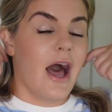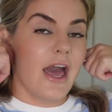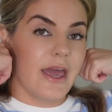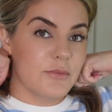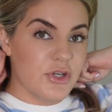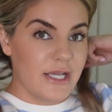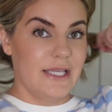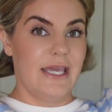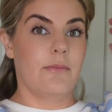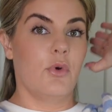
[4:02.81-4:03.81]
I am trying
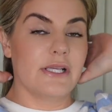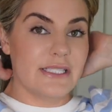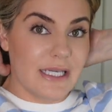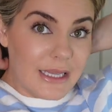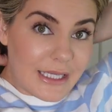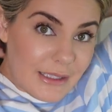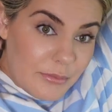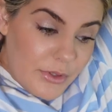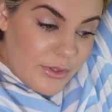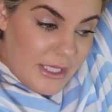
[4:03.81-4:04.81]
to get more into clean
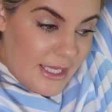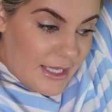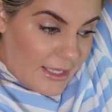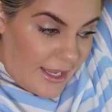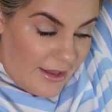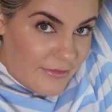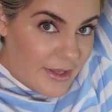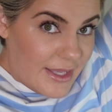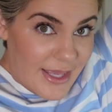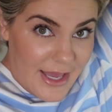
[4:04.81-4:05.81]
beauty, and I have
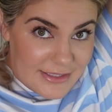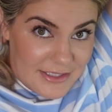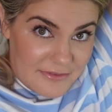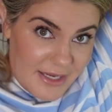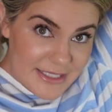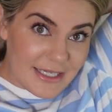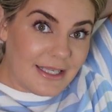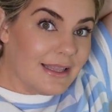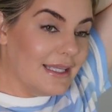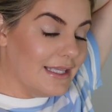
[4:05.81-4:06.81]
yet to find a
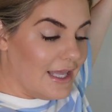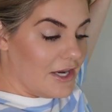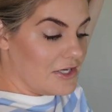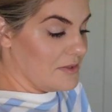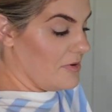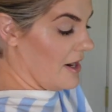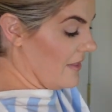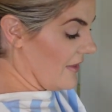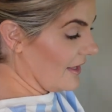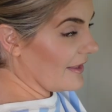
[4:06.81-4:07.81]
clean
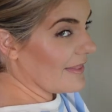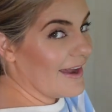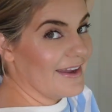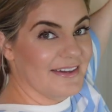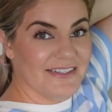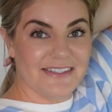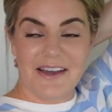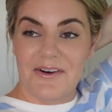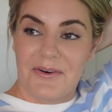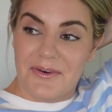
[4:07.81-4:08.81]
hairspray that I like,
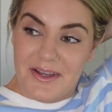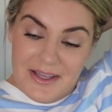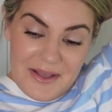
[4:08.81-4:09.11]
so